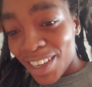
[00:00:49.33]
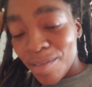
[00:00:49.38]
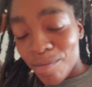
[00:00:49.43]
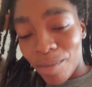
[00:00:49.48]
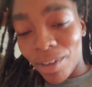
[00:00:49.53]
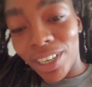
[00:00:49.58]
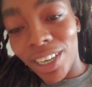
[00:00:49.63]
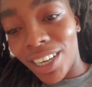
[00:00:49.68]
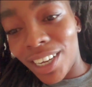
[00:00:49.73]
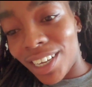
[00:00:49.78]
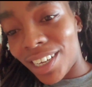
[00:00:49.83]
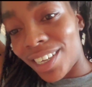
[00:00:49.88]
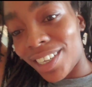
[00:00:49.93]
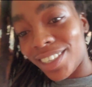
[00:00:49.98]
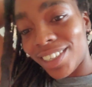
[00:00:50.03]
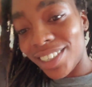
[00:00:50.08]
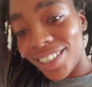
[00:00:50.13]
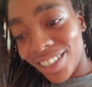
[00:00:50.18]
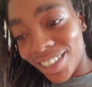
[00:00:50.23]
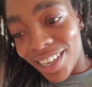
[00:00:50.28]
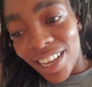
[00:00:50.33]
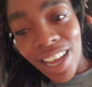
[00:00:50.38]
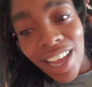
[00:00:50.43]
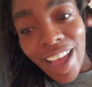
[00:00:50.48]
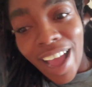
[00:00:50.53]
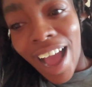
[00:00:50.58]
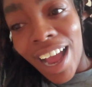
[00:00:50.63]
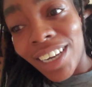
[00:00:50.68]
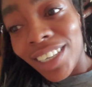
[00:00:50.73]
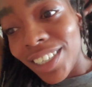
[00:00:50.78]
because
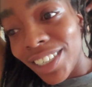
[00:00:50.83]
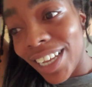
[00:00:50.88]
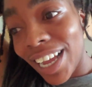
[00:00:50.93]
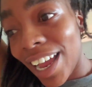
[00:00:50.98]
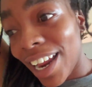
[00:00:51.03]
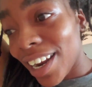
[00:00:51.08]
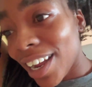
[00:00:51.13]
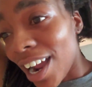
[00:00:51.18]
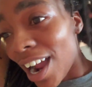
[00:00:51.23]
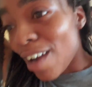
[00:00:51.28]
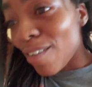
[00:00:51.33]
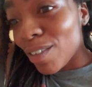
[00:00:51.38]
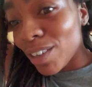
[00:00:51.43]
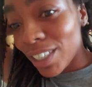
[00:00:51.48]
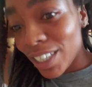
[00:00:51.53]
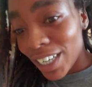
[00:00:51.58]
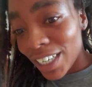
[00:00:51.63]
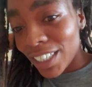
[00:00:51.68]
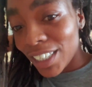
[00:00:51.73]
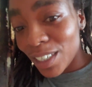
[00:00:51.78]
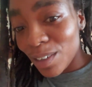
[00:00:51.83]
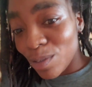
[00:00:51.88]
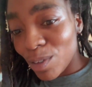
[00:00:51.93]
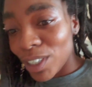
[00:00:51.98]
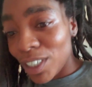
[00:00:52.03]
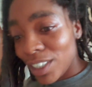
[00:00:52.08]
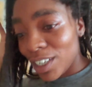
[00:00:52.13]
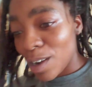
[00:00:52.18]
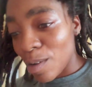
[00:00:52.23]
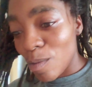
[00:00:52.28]
I just had a conversation with
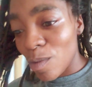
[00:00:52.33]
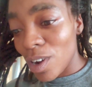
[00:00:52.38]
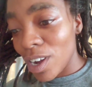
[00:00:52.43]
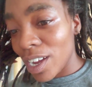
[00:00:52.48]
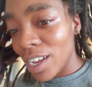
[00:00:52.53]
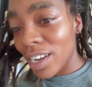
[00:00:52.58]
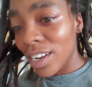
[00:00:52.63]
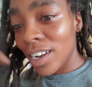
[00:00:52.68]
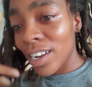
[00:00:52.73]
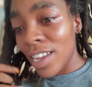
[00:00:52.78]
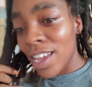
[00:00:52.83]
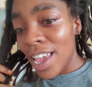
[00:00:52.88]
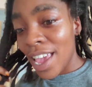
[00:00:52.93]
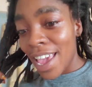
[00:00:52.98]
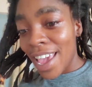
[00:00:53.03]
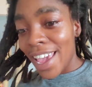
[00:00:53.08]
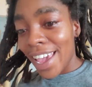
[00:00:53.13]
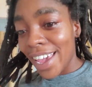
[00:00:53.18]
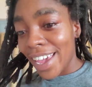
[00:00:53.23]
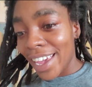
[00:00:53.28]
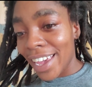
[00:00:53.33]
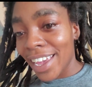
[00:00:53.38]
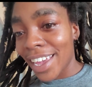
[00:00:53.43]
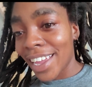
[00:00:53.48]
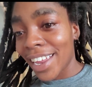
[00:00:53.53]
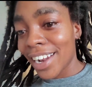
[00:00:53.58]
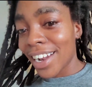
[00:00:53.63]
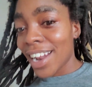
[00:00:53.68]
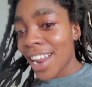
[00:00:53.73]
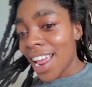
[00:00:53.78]
someone,
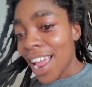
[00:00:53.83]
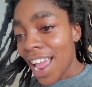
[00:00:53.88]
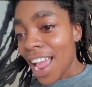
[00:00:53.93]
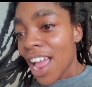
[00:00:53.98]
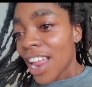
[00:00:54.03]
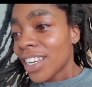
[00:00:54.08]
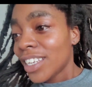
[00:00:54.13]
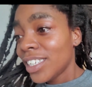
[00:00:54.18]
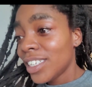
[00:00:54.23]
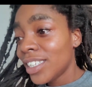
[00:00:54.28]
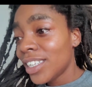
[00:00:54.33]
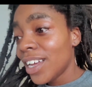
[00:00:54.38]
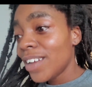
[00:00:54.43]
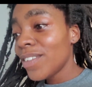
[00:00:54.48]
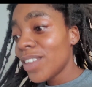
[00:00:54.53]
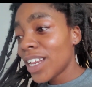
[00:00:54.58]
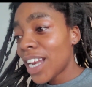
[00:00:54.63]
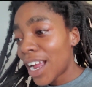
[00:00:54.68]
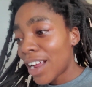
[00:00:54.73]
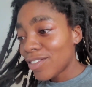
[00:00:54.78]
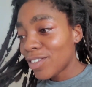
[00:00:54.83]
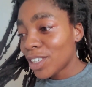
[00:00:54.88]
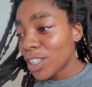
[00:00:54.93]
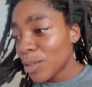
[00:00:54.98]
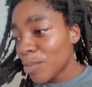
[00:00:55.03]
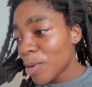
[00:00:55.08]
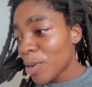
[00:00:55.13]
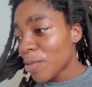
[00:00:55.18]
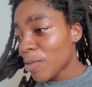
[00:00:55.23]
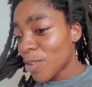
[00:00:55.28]
and the stuff that I've just
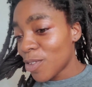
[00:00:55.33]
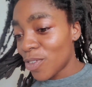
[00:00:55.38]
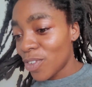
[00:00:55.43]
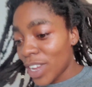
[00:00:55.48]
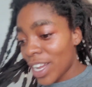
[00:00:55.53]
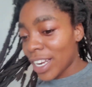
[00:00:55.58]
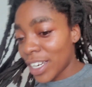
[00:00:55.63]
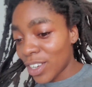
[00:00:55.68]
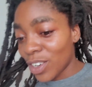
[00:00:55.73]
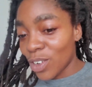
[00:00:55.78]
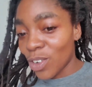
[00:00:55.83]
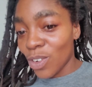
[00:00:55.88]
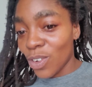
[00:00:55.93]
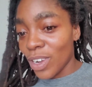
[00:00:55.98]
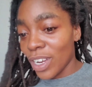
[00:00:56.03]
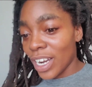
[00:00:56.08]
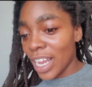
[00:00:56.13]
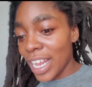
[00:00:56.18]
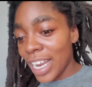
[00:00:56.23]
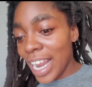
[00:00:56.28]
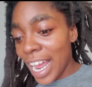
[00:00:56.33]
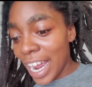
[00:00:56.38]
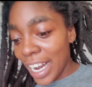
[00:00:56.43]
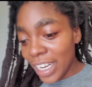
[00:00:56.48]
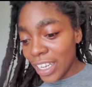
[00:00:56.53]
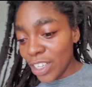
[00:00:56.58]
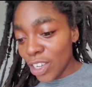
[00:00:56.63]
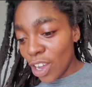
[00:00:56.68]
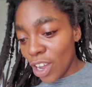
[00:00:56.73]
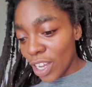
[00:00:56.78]
been reflecting on, a lot
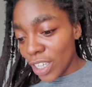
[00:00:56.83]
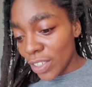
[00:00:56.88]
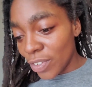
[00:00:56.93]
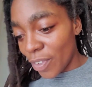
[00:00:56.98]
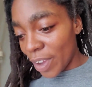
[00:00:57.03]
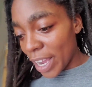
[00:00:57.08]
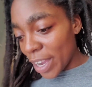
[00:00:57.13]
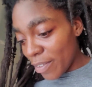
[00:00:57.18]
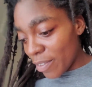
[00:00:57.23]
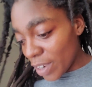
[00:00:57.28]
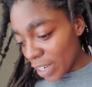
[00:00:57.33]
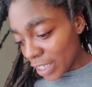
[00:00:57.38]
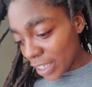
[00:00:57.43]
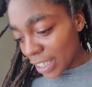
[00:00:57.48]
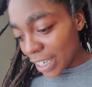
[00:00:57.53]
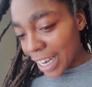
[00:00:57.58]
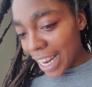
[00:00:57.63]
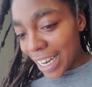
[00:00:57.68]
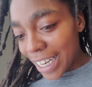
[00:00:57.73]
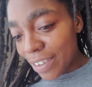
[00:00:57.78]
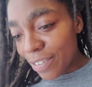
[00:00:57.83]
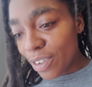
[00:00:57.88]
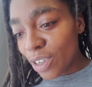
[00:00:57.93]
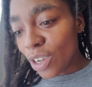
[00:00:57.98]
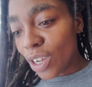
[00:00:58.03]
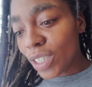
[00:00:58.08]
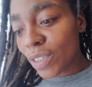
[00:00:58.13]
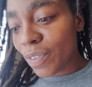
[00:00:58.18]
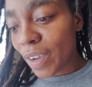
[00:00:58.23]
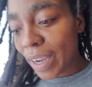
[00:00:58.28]
of y'all's favorites, not even
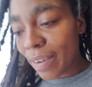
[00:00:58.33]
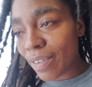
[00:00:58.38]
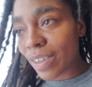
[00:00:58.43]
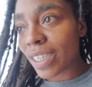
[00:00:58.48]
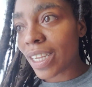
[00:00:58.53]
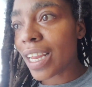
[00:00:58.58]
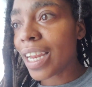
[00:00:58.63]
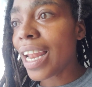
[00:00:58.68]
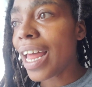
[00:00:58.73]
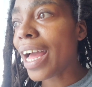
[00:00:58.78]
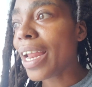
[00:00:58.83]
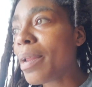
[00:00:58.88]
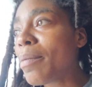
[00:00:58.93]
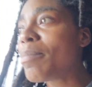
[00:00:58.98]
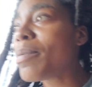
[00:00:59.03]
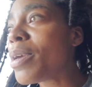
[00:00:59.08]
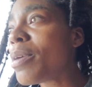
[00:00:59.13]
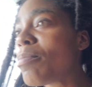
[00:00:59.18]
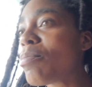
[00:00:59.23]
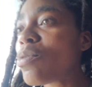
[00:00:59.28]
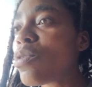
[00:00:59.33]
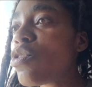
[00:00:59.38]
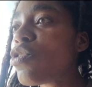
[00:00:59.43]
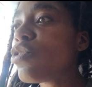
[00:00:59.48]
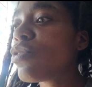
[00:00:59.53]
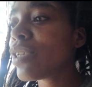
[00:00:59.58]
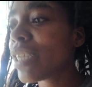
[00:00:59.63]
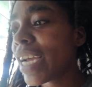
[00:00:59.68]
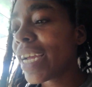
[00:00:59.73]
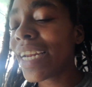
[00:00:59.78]
y'all's favorites, a lot of people who
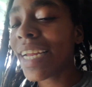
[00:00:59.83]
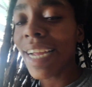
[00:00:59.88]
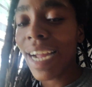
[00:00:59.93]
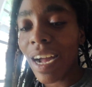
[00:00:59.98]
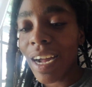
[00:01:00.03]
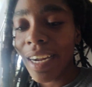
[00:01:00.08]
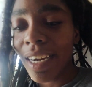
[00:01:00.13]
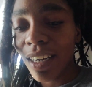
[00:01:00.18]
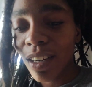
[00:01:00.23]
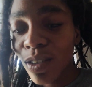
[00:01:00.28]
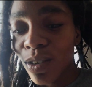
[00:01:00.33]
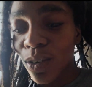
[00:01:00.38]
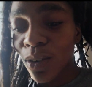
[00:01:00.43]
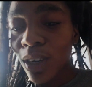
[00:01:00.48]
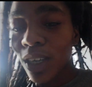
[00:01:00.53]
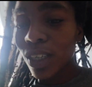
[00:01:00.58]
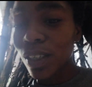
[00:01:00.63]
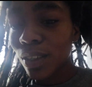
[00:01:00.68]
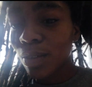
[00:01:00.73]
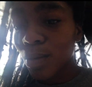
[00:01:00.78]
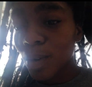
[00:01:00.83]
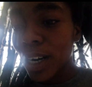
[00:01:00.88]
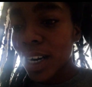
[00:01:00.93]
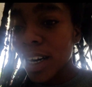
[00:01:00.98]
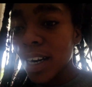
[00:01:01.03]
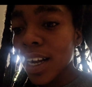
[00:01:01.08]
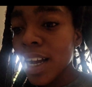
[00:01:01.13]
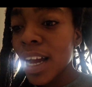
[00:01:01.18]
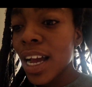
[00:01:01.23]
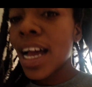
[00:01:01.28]
say they out here doing this
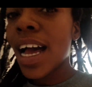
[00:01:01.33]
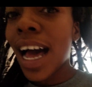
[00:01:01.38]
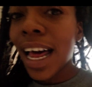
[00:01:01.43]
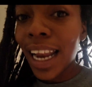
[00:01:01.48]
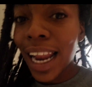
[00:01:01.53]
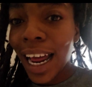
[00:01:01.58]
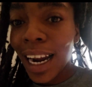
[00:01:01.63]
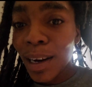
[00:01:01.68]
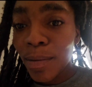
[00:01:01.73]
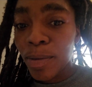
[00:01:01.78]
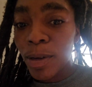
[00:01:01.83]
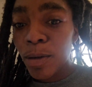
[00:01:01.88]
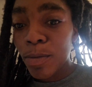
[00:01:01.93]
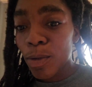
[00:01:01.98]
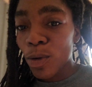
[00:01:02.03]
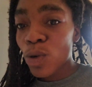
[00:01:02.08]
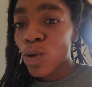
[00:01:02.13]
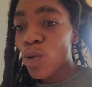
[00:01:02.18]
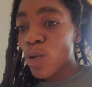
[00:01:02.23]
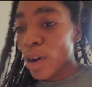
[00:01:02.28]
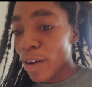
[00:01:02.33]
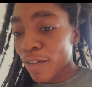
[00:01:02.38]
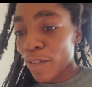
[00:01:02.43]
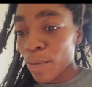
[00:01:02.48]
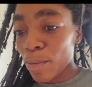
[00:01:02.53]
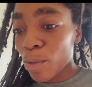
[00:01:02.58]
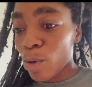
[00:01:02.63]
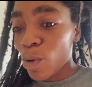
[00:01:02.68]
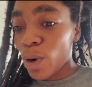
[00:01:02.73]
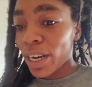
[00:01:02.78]
work, a lot of people who have
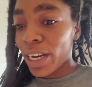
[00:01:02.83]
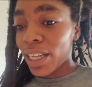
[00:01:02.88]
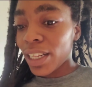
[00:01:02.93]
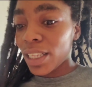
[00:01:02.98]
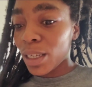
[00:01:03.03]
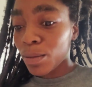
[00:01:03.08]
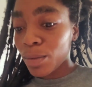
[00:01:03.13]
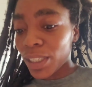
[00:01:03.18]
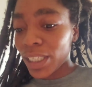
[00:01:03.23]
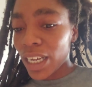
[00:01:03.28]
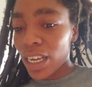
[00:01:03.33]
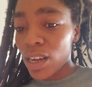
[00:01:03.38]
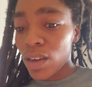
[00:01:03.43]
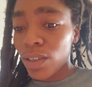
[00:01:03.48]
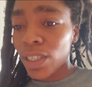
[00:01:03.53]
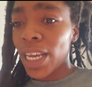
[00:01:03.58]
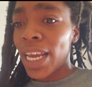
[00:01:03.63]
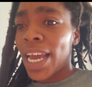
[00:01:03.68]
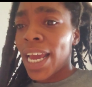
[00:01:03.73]
appointed themselves,